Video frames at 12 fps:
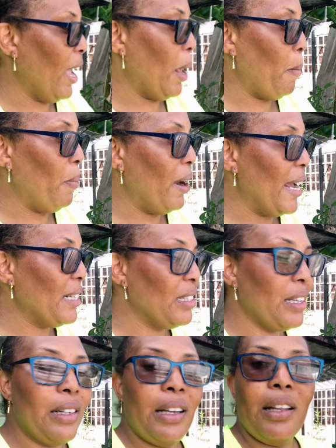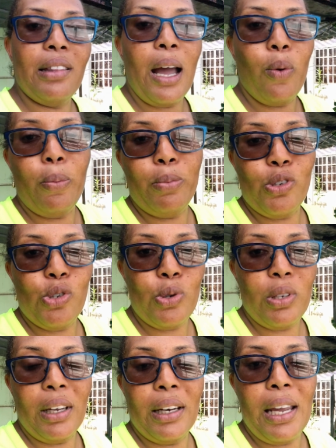and plant it, and that will
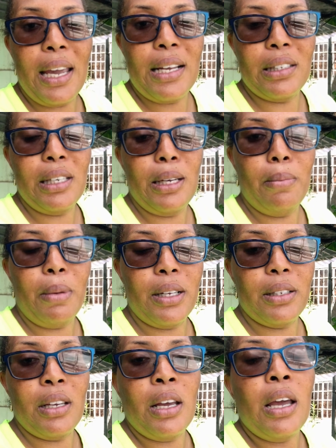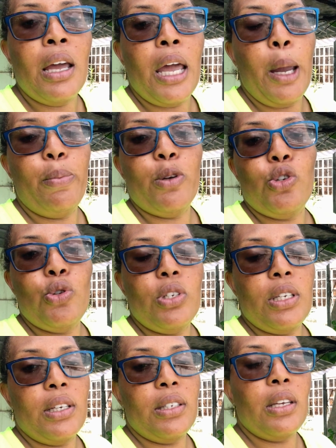produce in 18 months. It
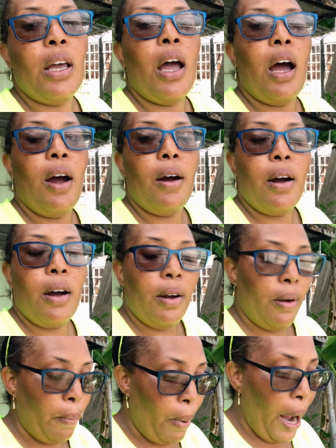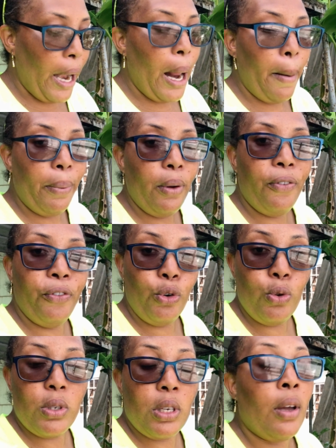produces pineapple
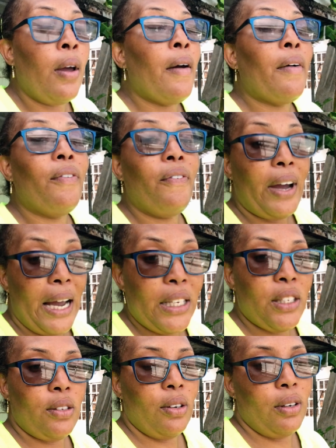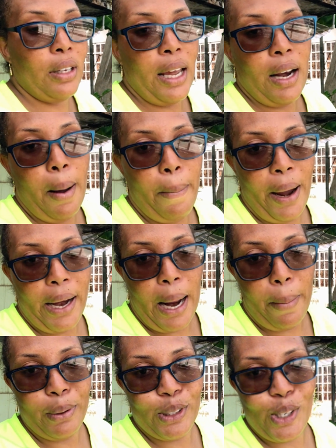fruits faster than a
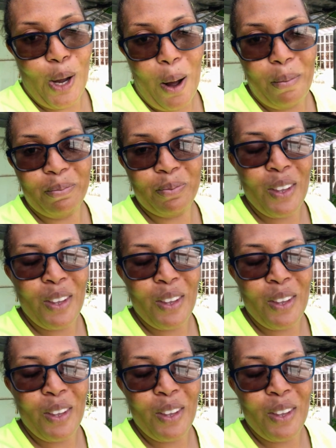pineapple top.